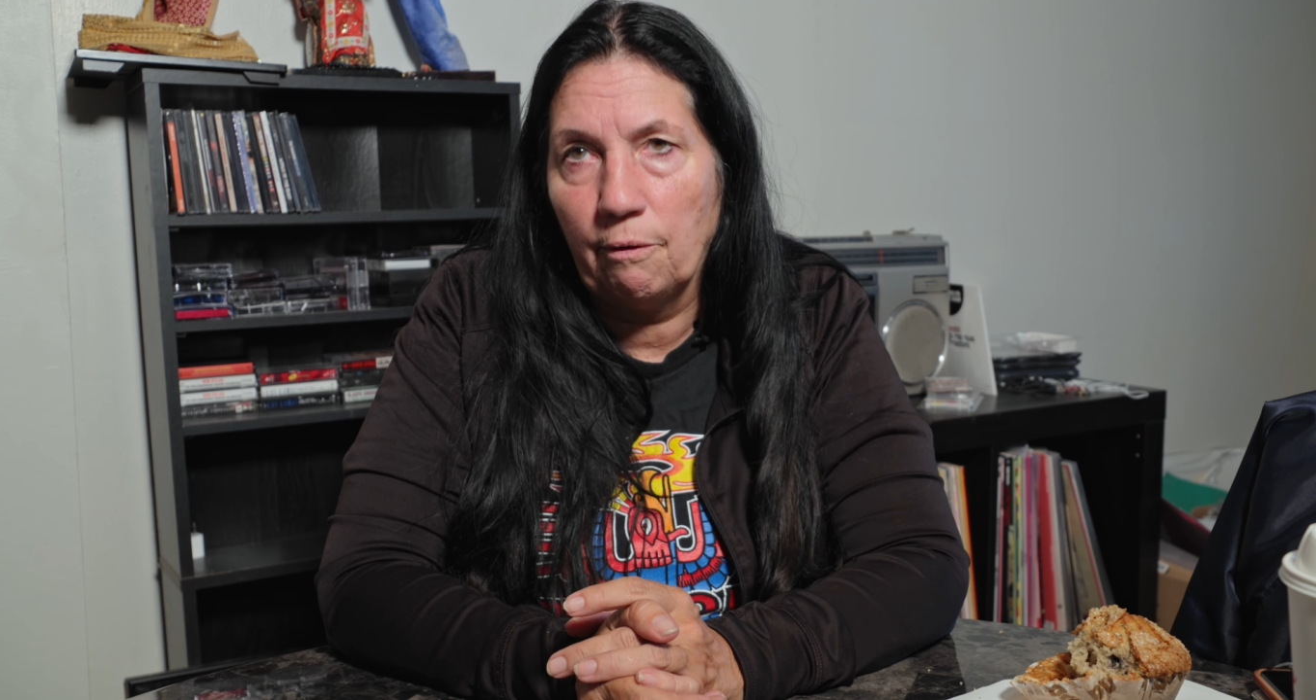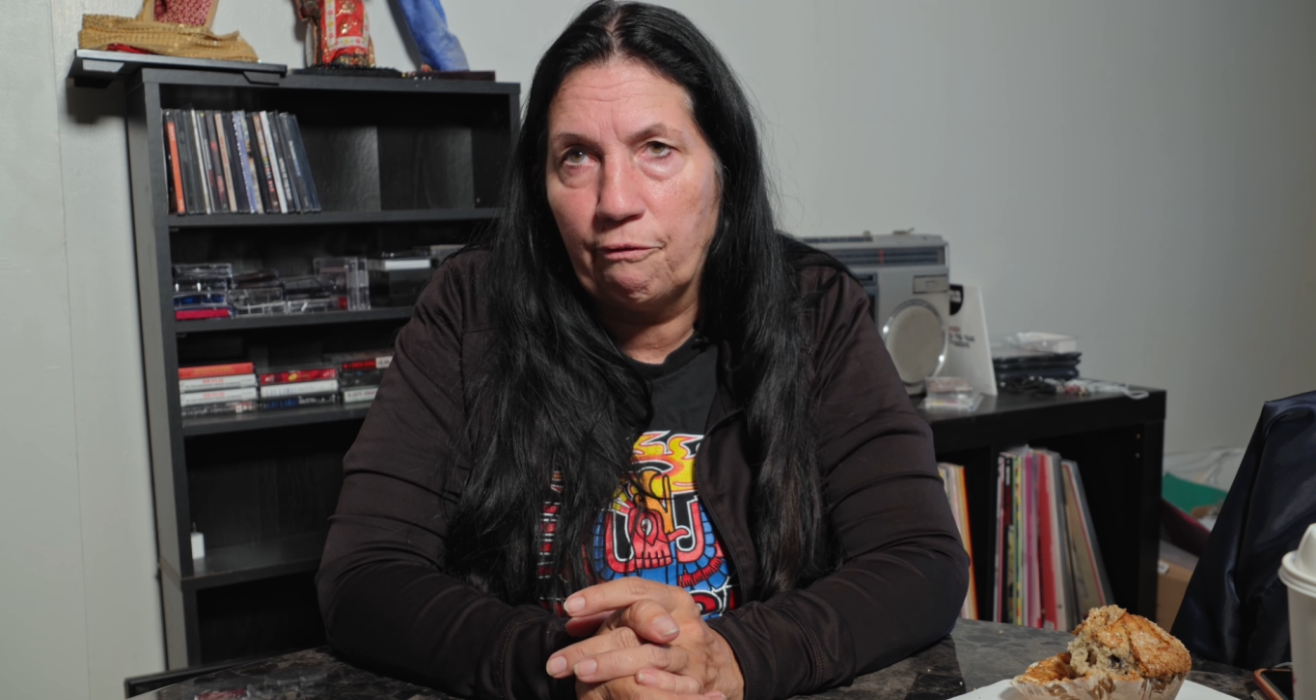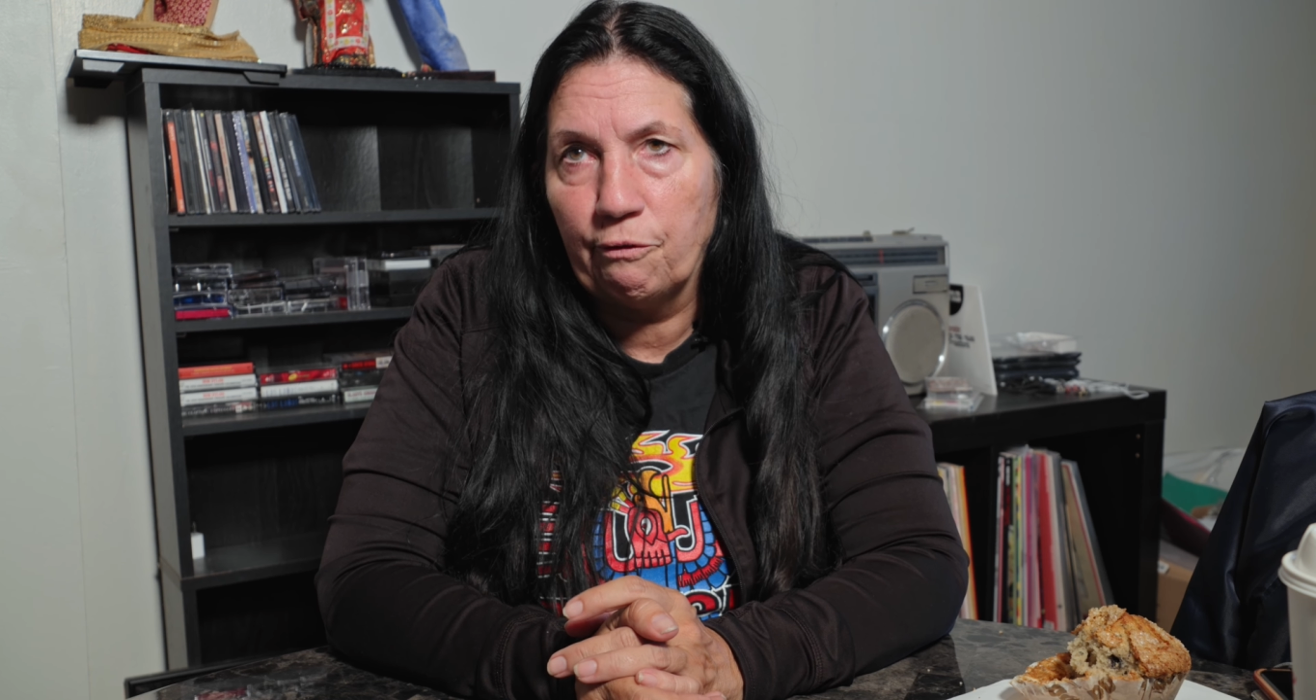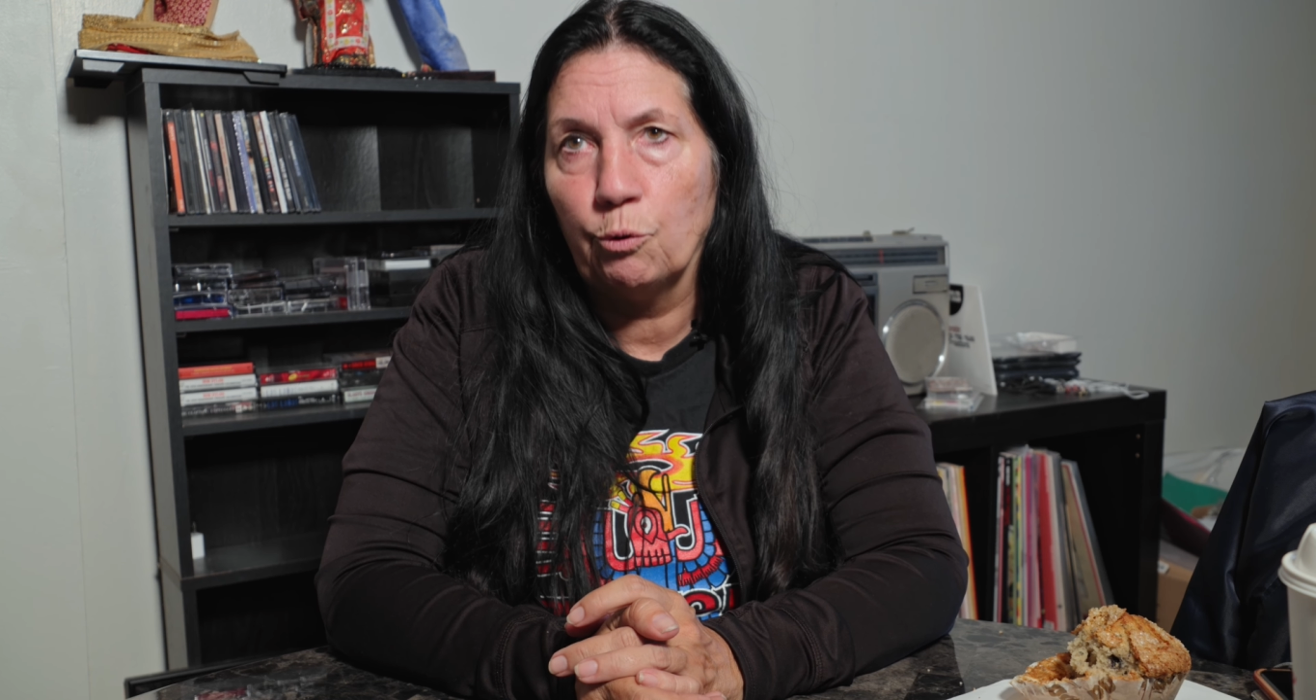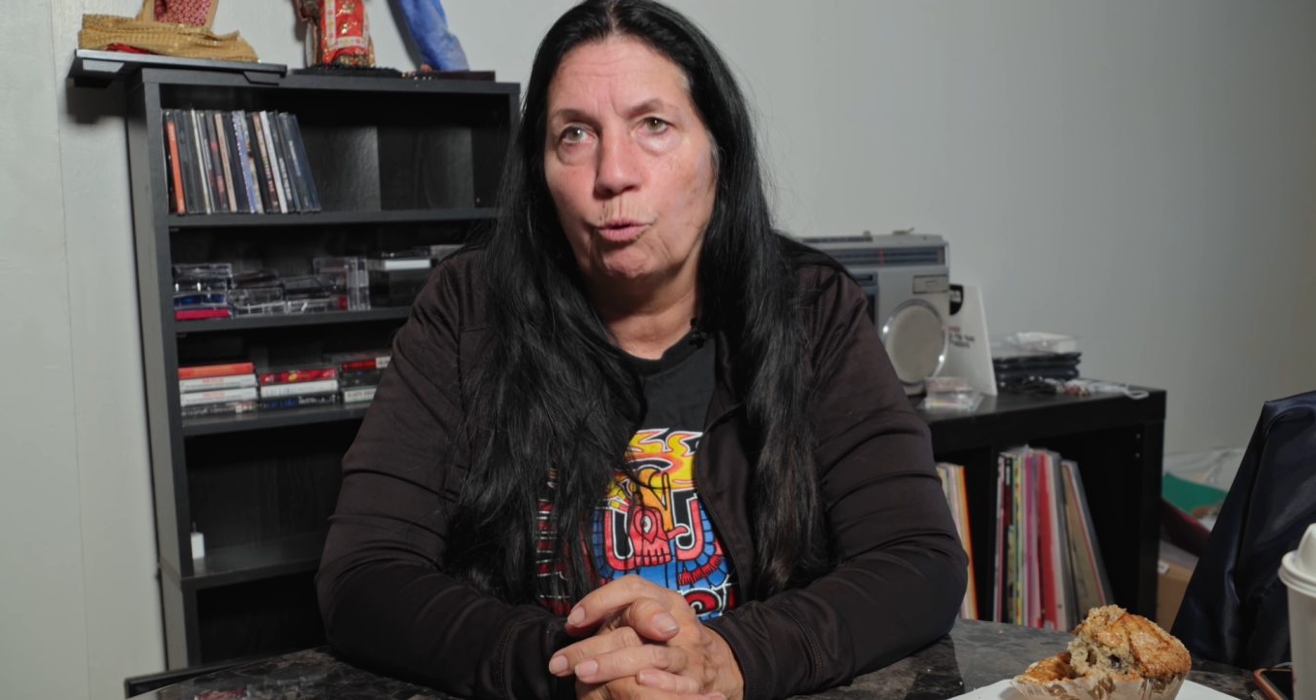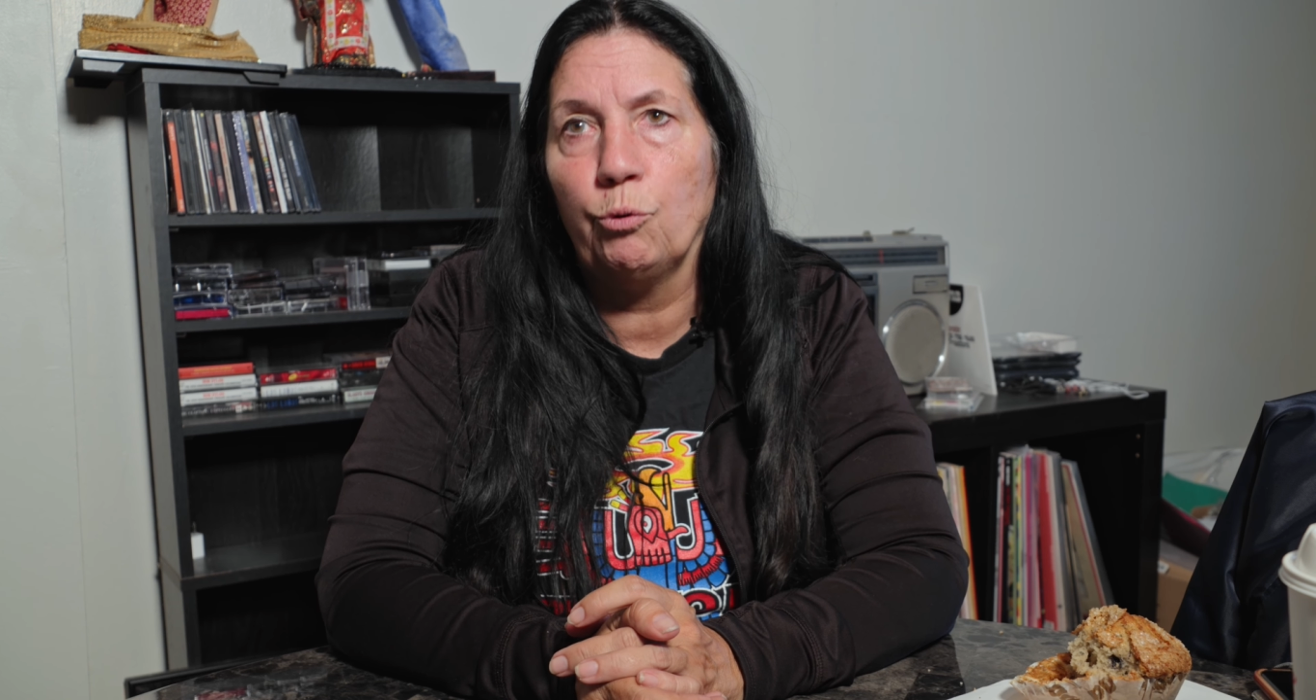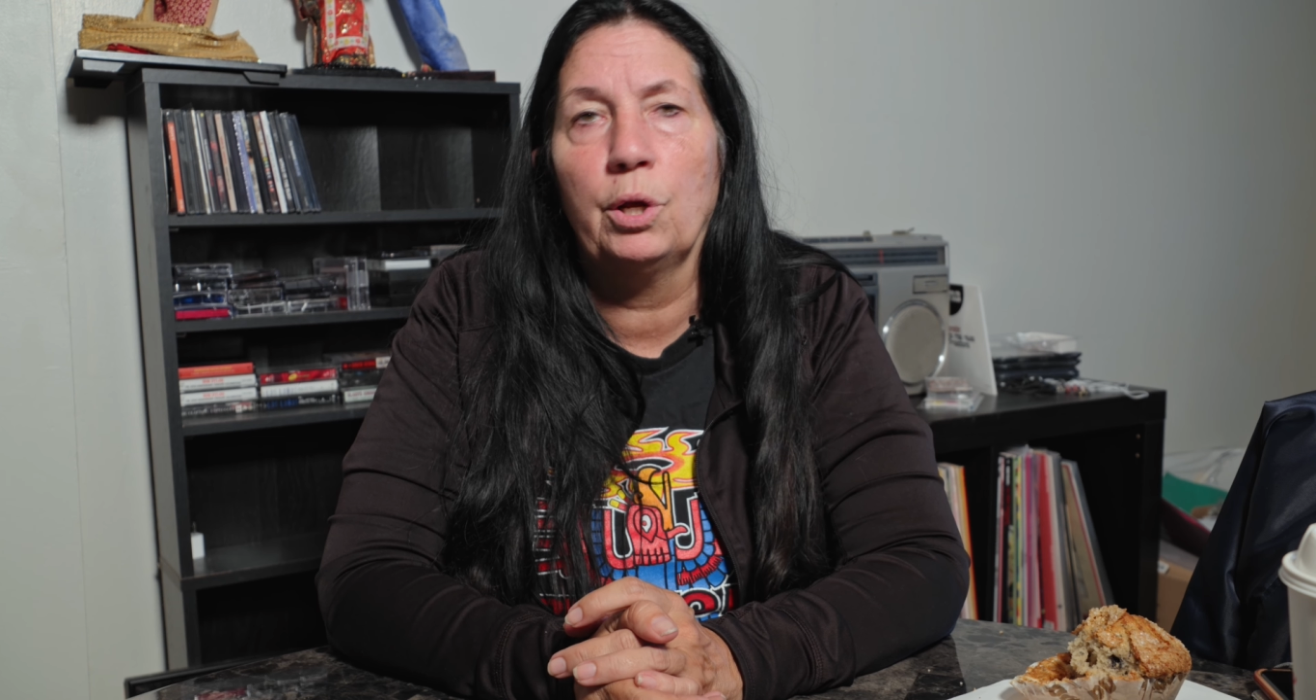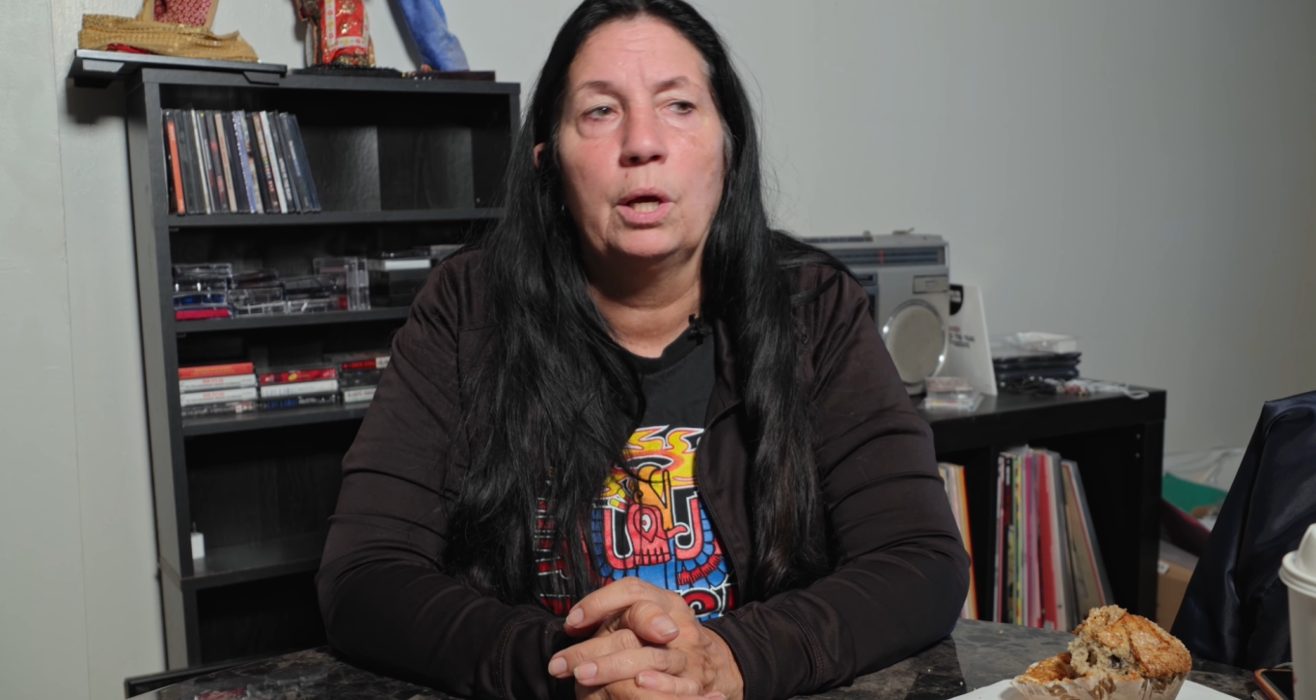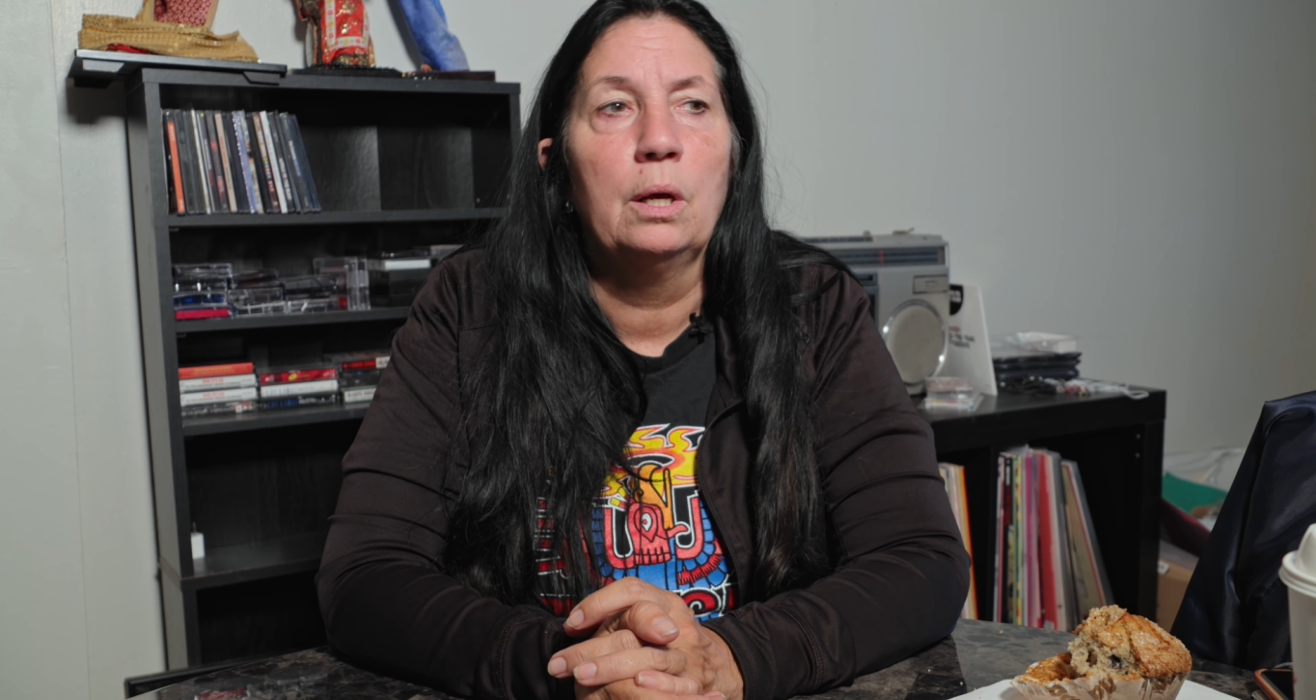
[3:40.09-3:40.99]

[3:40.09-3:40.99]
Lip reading: food,